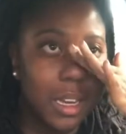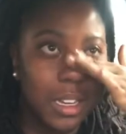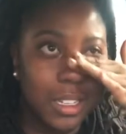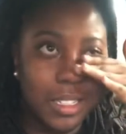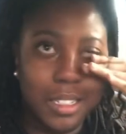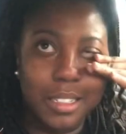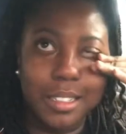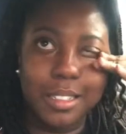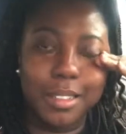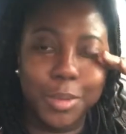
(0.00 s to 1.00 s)

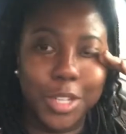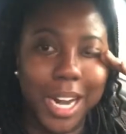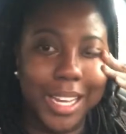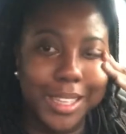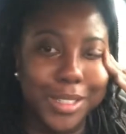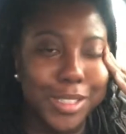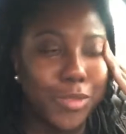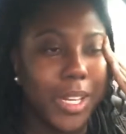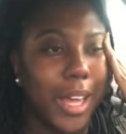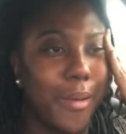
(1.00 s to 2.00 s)
uh, try to get through this
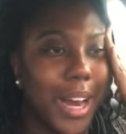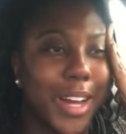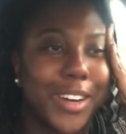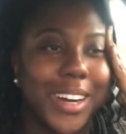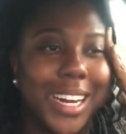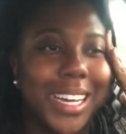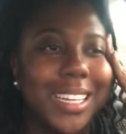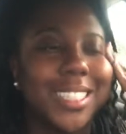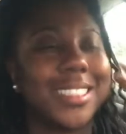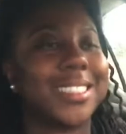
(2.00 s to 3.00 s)
video without crying.
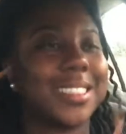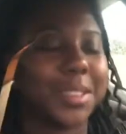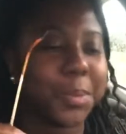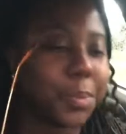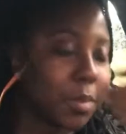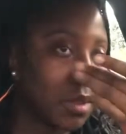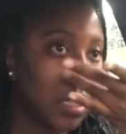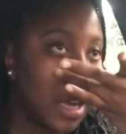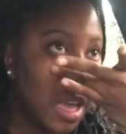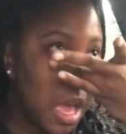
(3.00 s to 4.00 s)

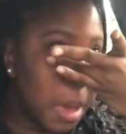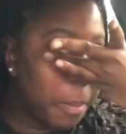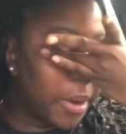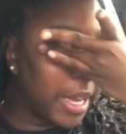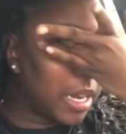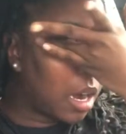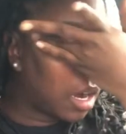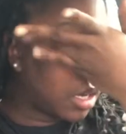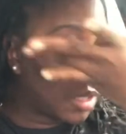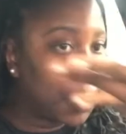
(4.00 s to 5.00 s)
But
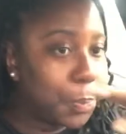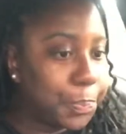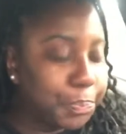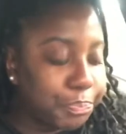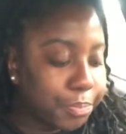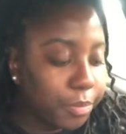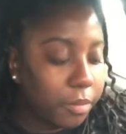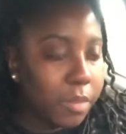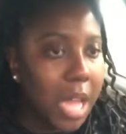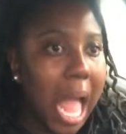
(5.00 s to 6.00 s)
um,
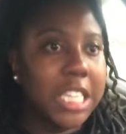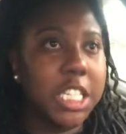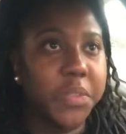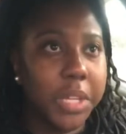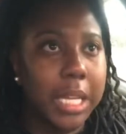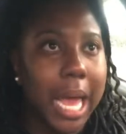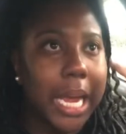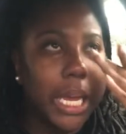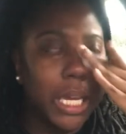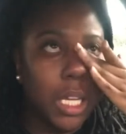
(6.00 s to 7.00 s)
I just feel
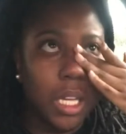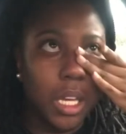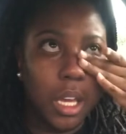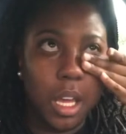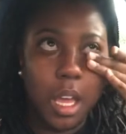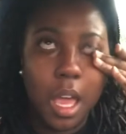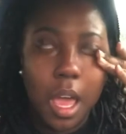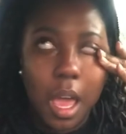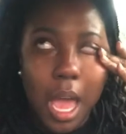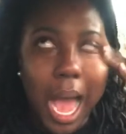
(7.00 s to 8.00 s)
like
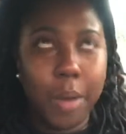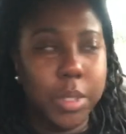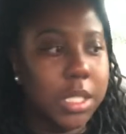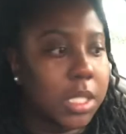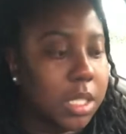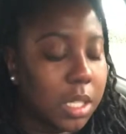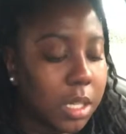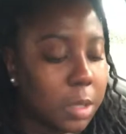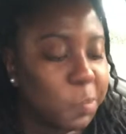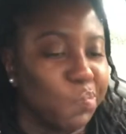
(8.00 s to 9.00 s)
I was
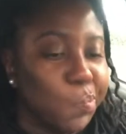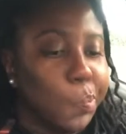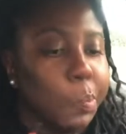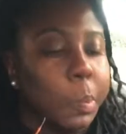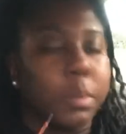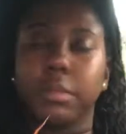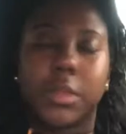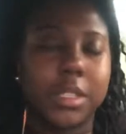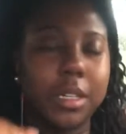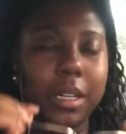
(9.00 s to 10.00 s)

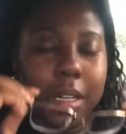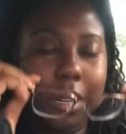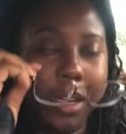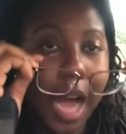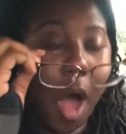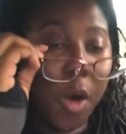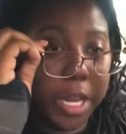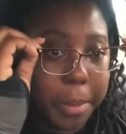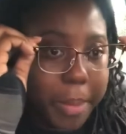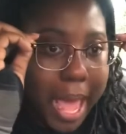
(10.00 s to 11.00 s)
whew,
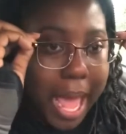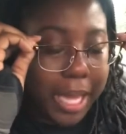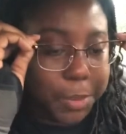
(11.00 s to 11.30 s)
holding back